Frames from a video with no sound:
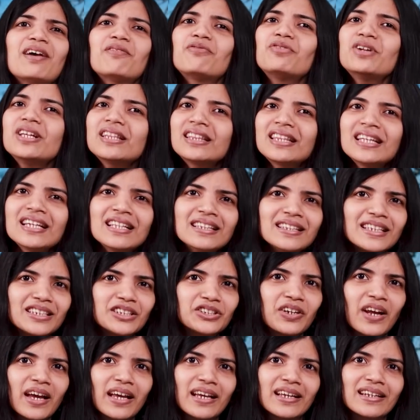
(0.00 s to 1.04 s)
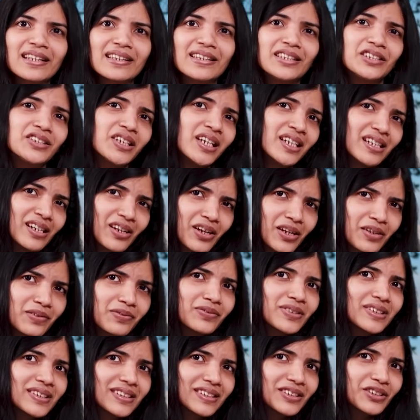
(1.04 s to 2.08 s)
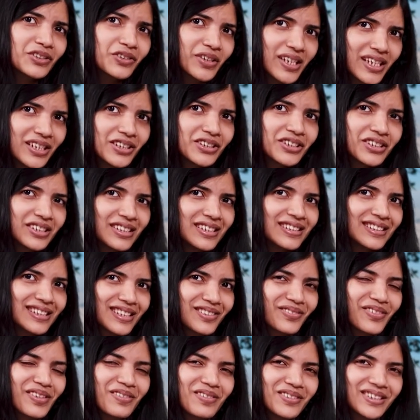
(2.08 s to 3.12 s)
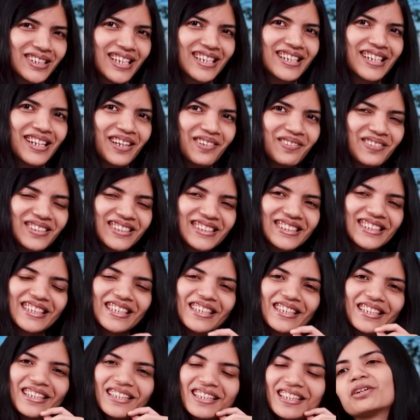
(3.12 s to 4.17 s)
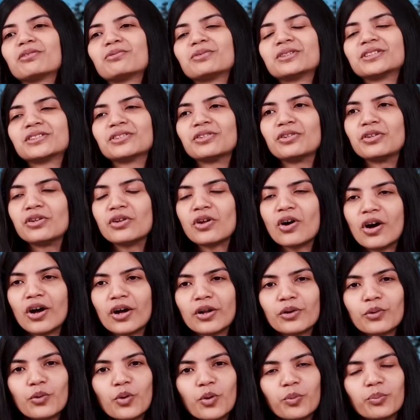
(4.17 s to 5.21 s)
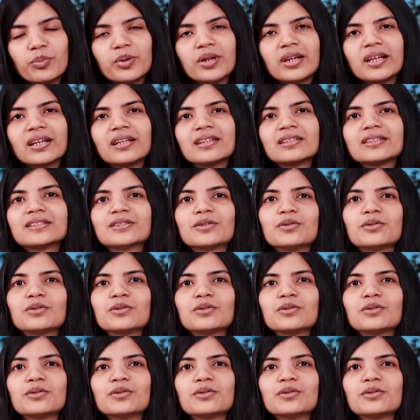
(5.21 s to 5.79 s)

everything they tried, and they tried a lot of strange things as well, which I had never seen, it was not opening.